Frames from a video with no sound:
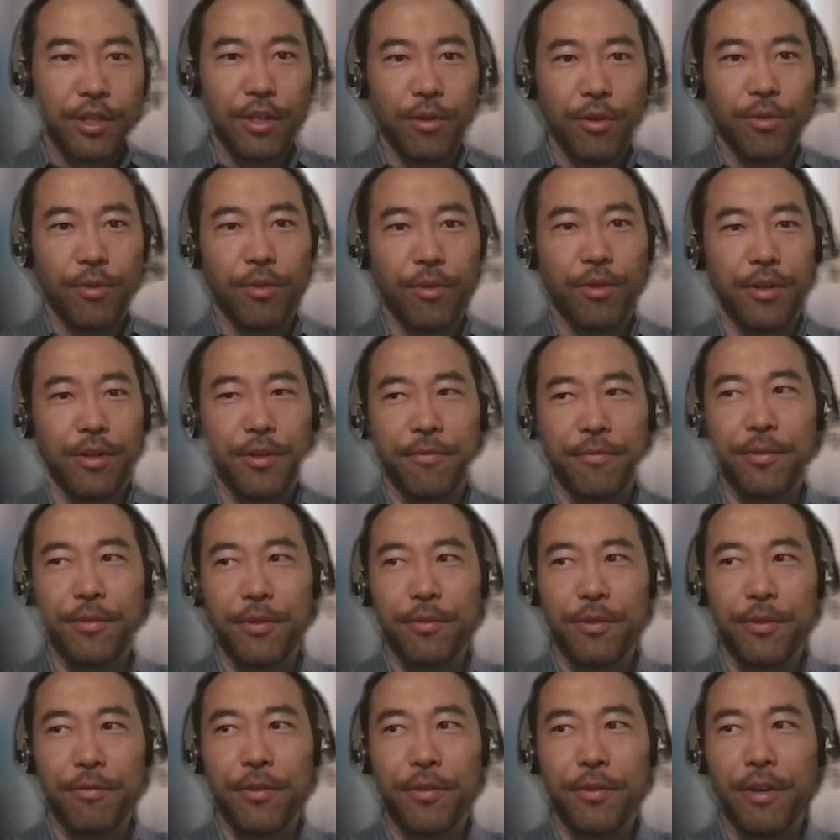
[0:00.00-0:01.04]
Or if
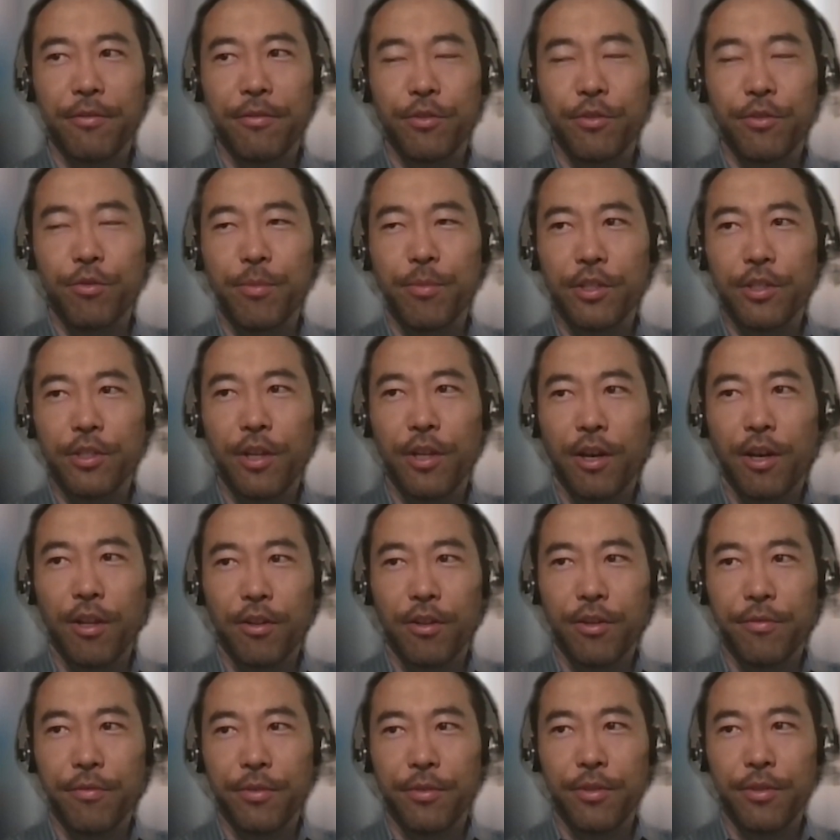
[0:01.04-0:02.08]
you have too much dollar,
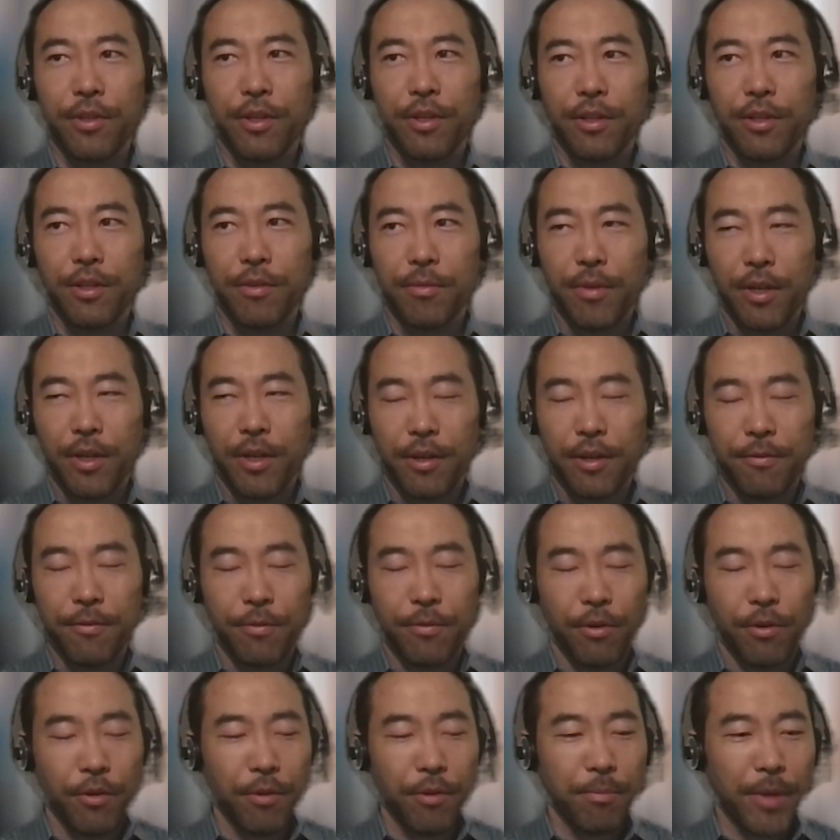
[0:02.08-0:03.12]
if the
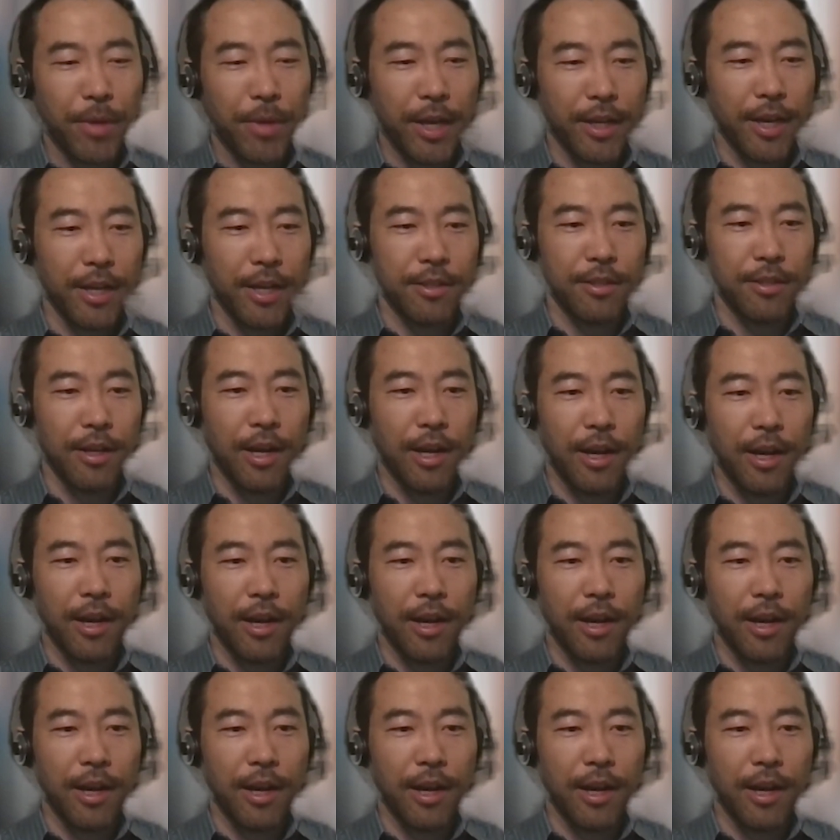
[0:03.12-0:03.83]
foreign bank has high